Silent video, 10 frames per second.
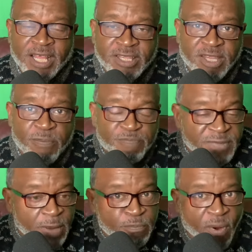
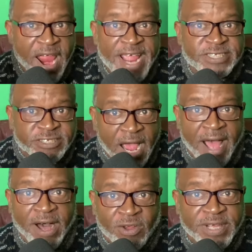the
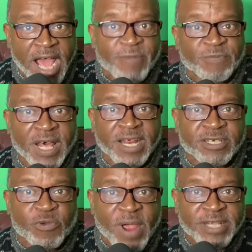brainchild, the
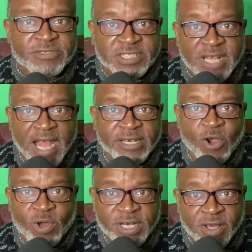athletic director, decided to
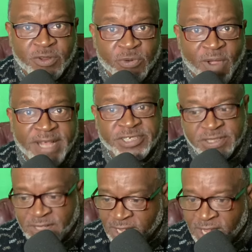go in another
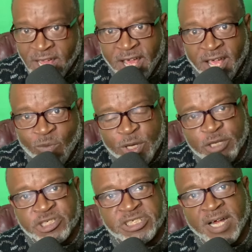direction? Well,
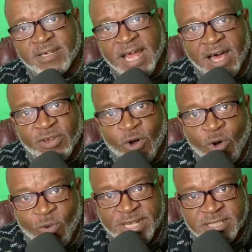you shut down the
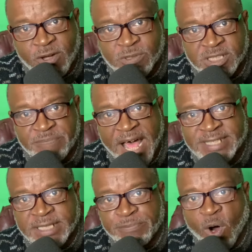whole West Coast of
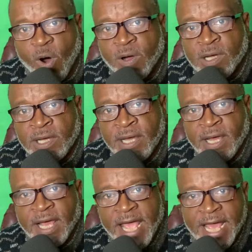basketball.
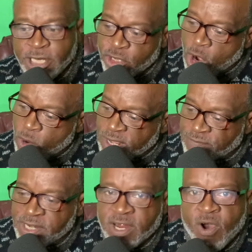And you don't
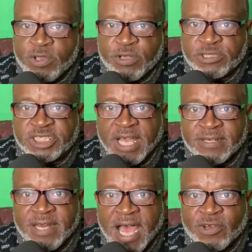even know you
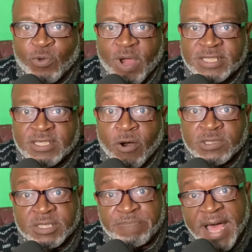shut down the West
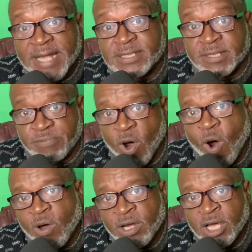Coast of
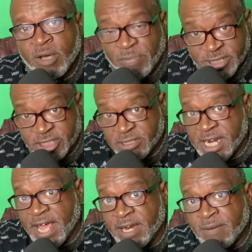basketball, but you
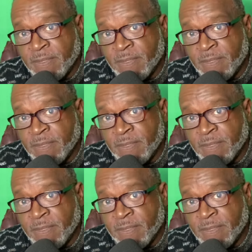did.